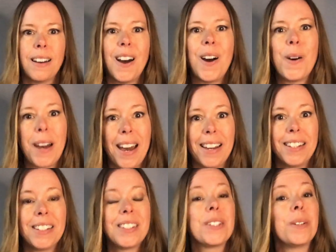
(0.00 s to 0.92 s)
Okay,
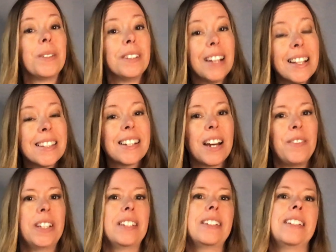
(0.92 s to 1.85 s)
so let's dive
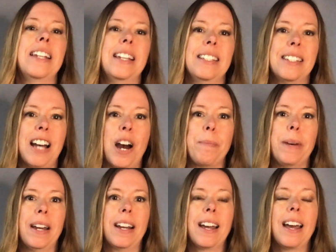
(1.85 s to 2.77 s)
into today's
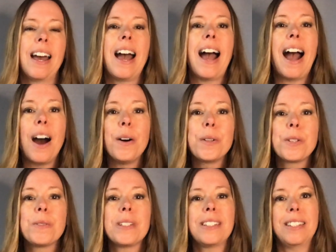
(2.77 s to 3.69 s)
topic, how to
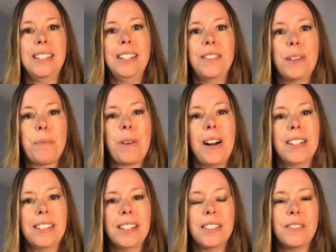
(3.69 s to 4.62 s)
receive and
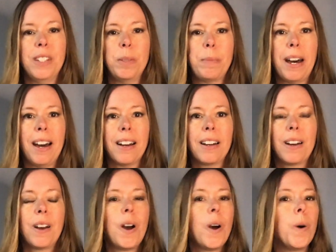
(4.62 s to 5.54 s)
process feedback.
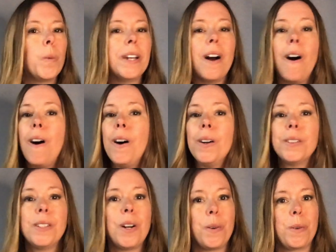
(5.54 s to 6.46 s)
We all
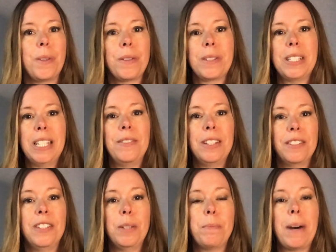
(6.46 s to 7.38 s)
know that receiving
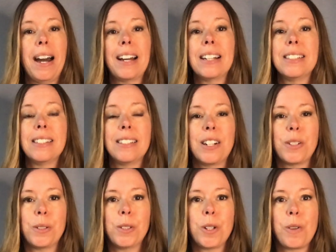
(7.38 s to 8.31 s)
feedback is
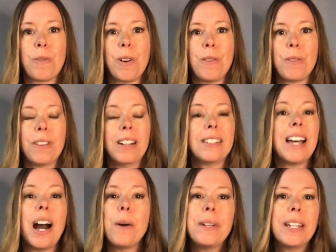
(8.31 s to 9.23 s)
essential to growth. It's
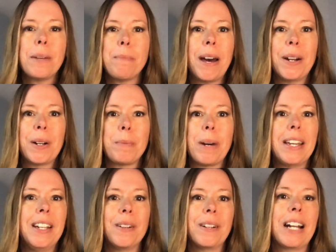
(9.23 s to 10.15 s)
how we get better, by
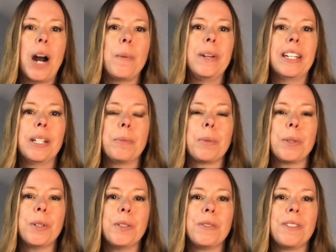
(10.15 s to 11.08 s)
hearing how we can
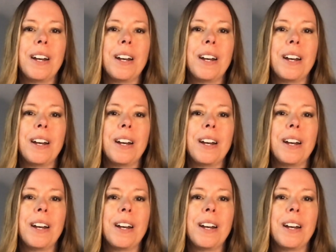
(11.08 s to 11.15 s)
improve.